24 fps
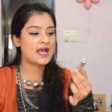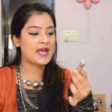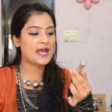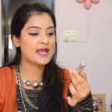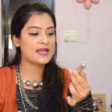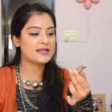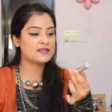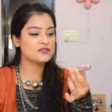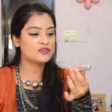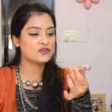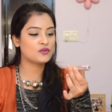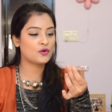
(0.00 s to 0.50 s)

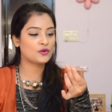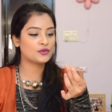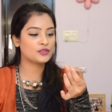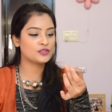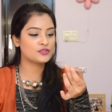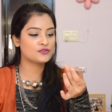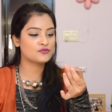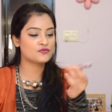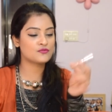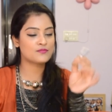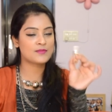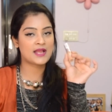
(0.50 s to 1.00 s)
and
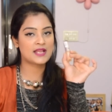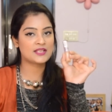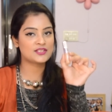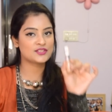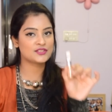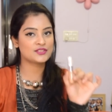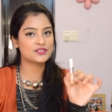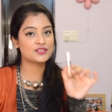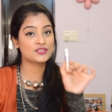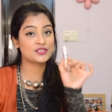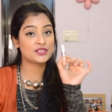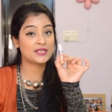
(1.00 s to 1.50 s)
L'Oreal True Matte
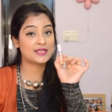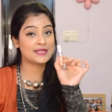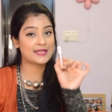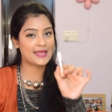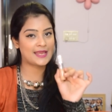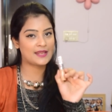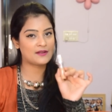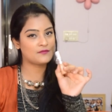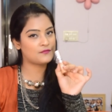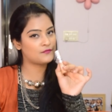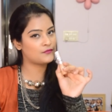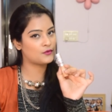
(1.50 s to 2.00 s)
in the shade
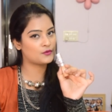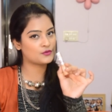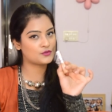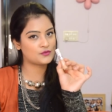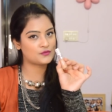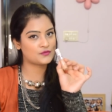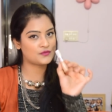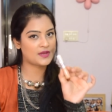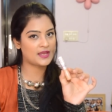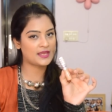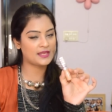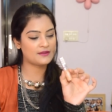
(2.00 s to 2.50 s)

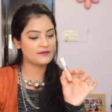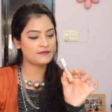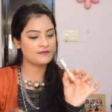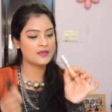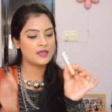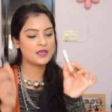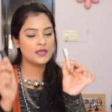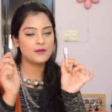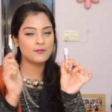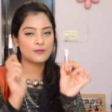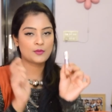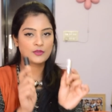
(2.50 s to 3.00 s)

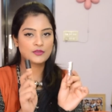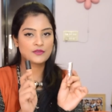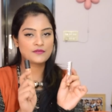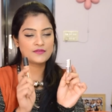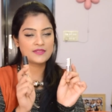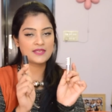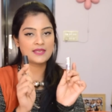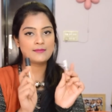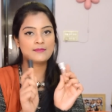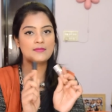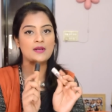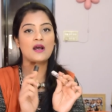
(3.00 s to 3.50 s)
N425. Both of
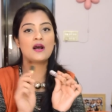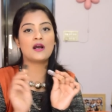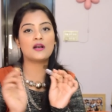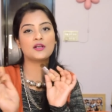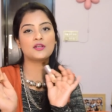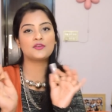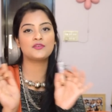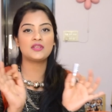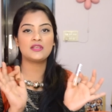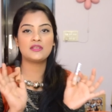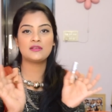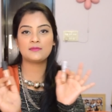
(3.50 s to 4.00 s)
them
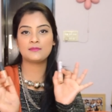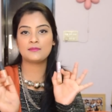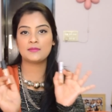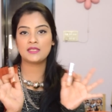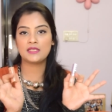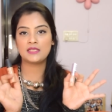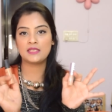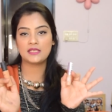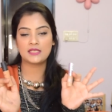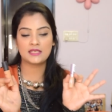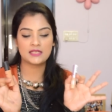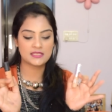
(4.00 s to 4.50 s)
are
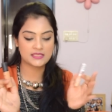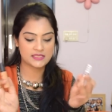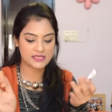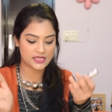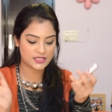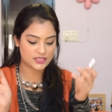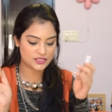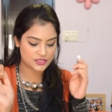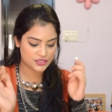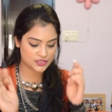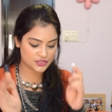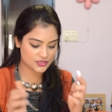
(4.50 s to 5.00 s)
creamy in
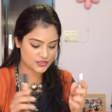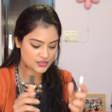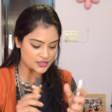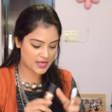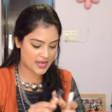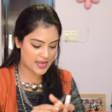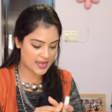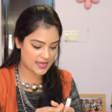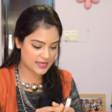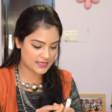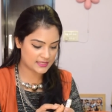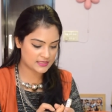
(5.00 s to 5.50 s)
texture
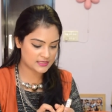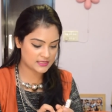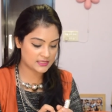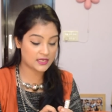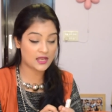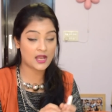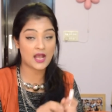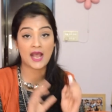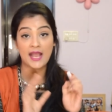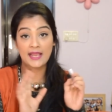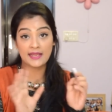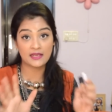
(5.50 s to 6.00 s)
and
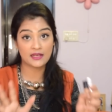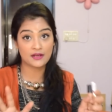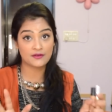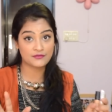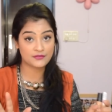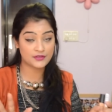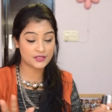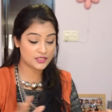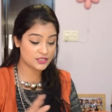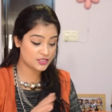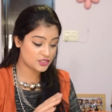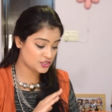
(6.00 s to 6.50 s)
they're high
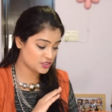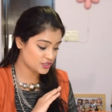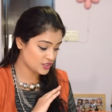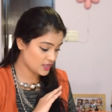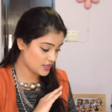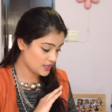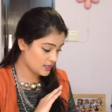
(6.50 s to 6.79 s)
coverage,